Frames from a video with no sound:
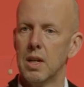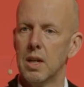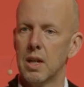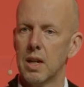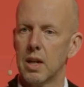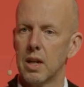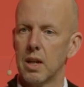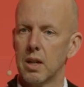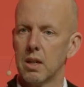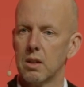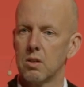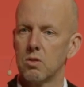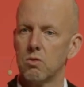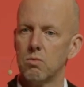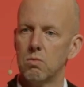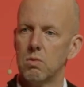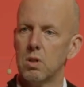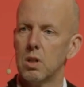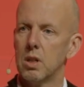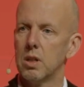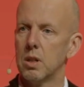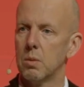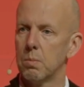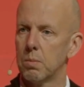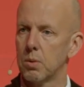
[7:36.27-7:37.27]
It's
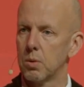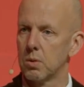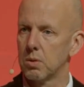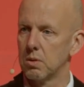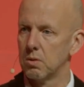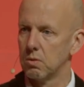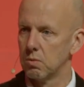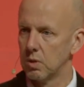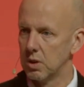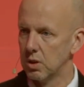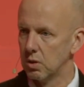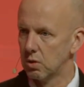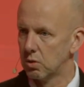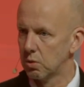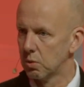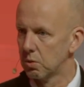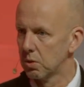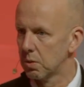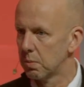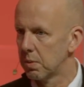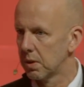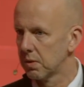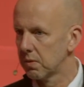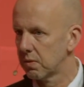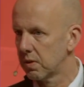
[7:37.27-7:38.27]
really important when you talk
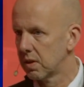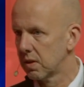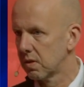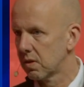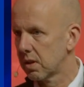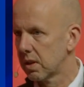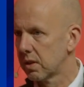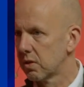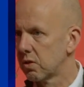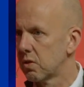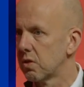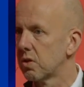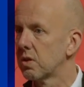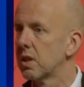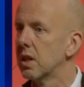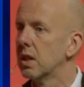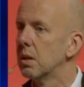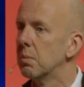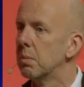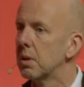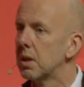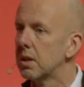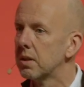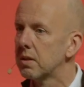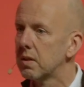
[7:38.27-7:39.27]
about things like
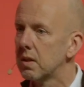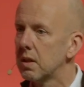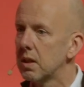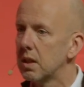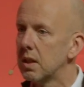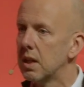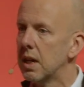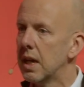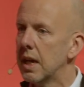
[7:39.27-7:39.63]
sustainability.